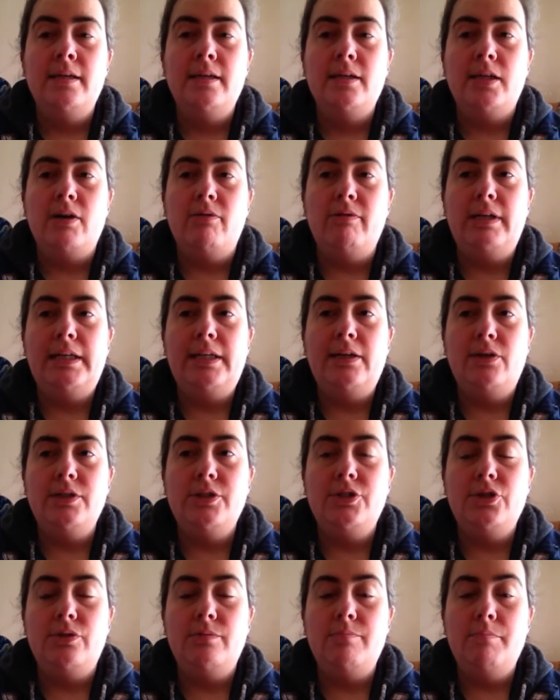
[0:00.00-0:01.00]
Currently I
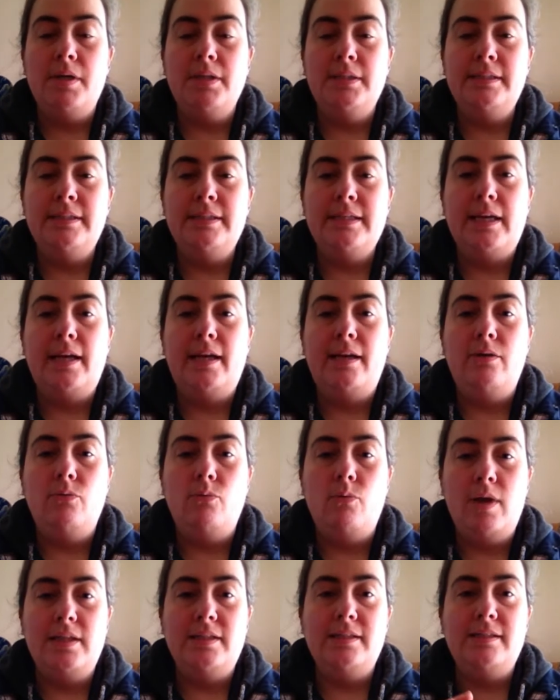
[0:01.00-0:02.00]
do Monday,
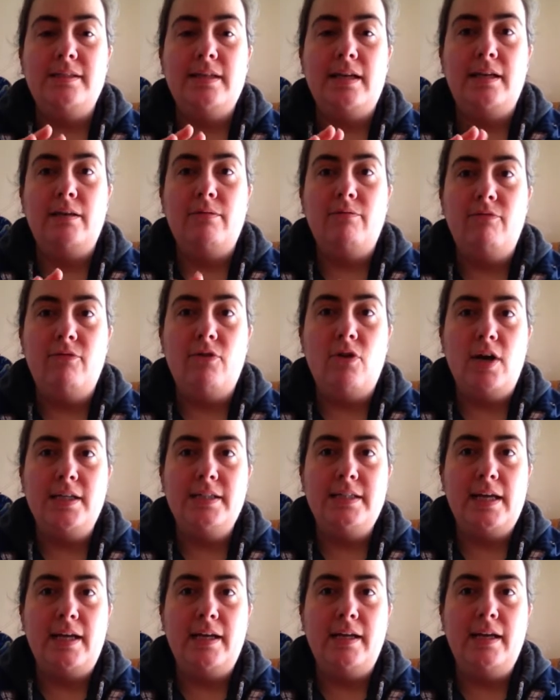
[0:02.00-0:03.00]
Wednesday and
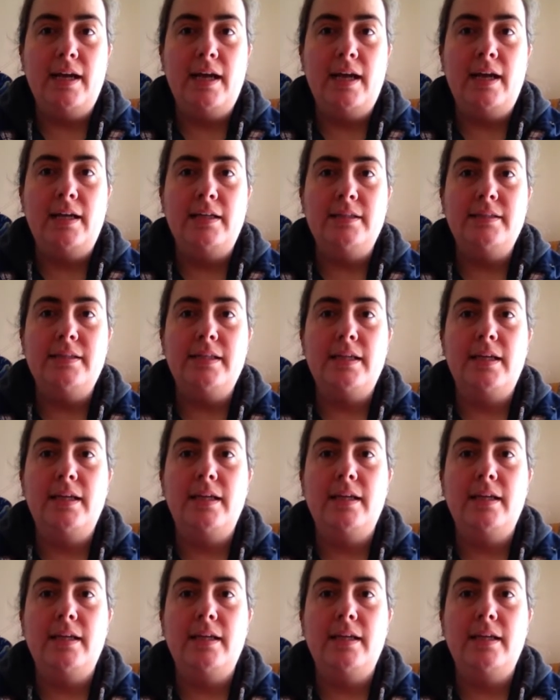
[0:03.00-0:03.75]
Friday, and